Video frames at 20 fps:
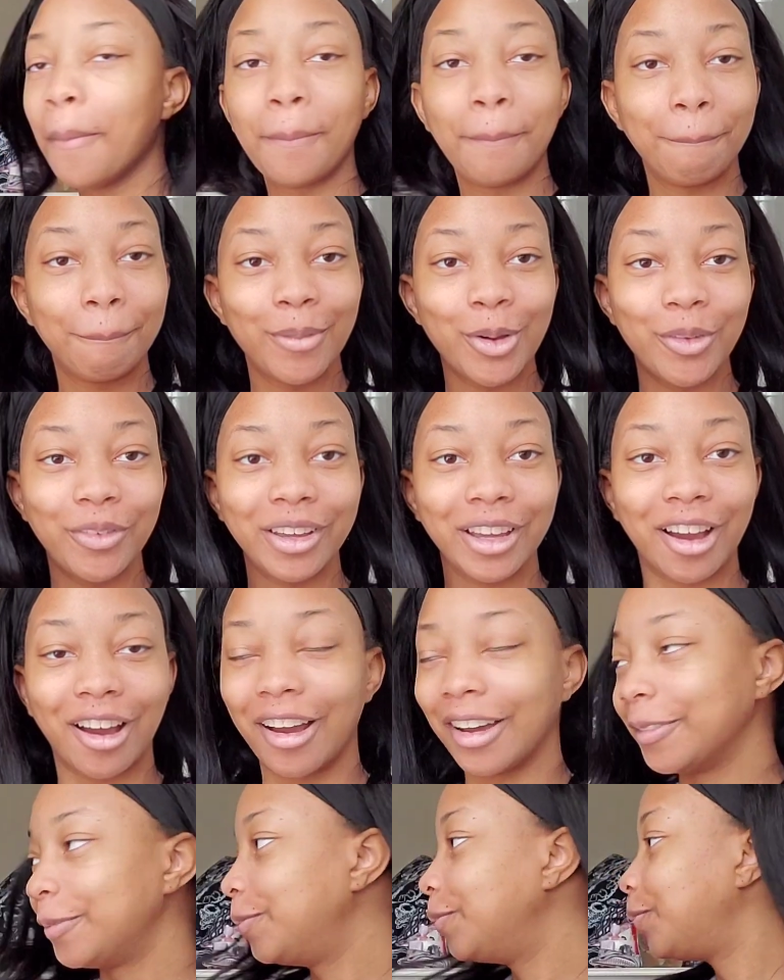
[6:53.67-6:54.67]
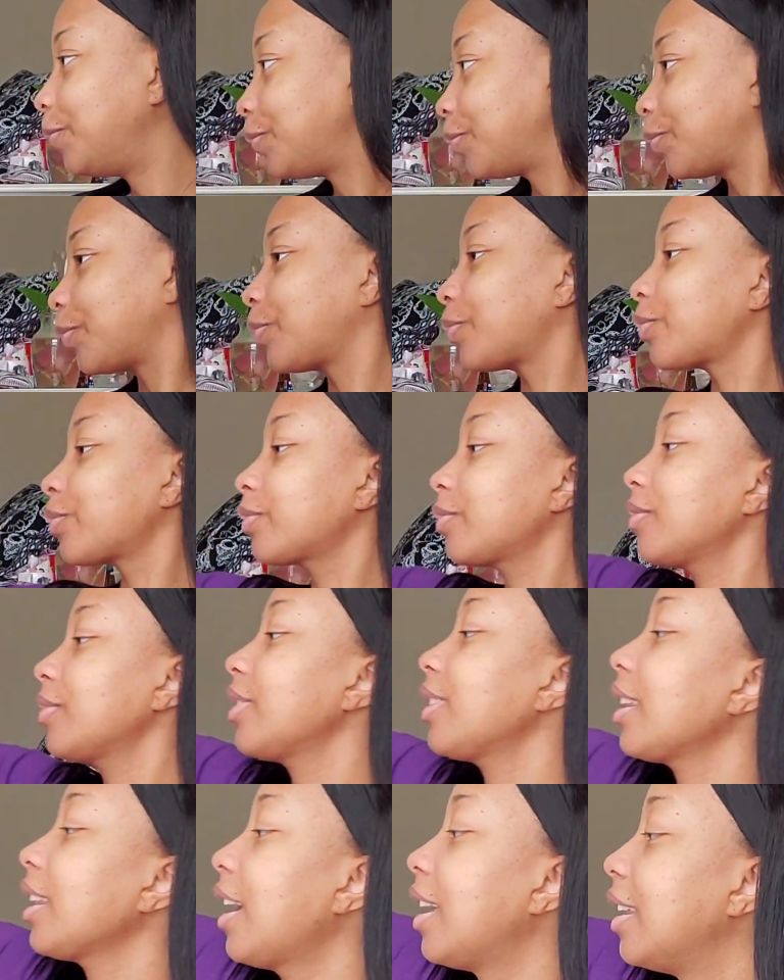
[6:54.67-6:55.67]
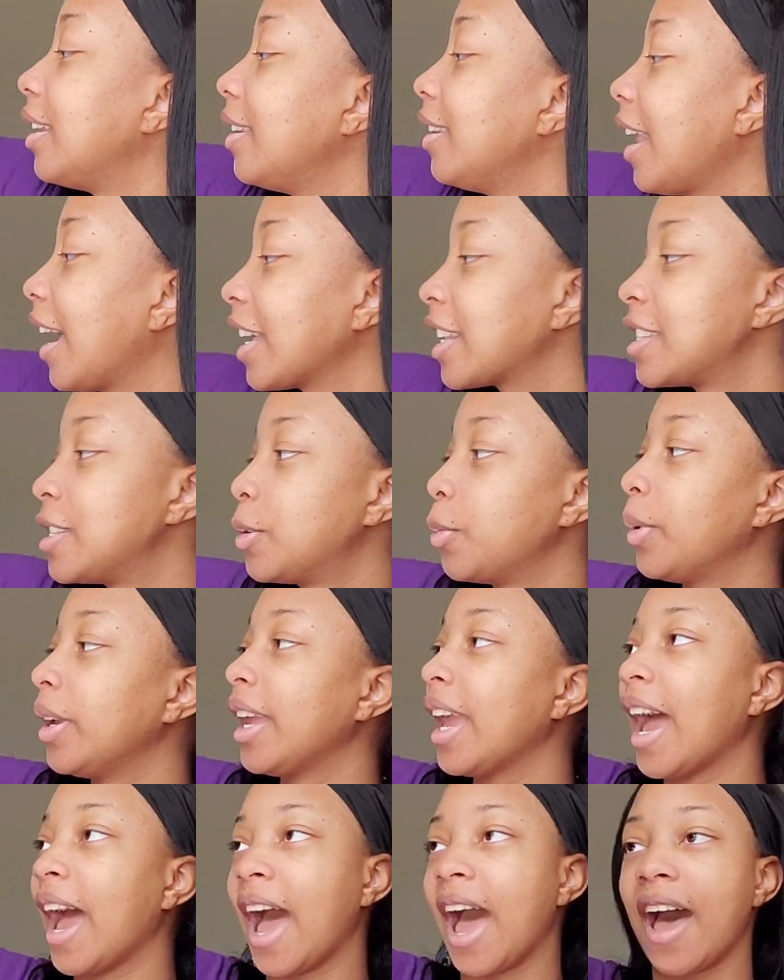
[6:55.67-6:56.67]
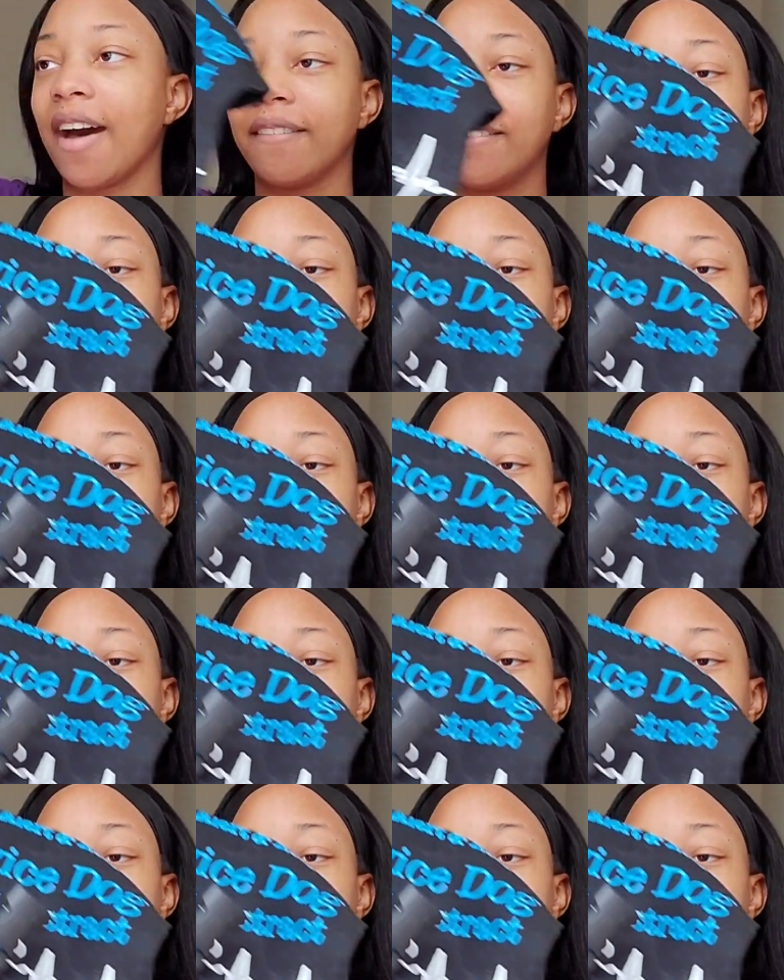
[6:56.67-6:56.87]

Moving on. Next we have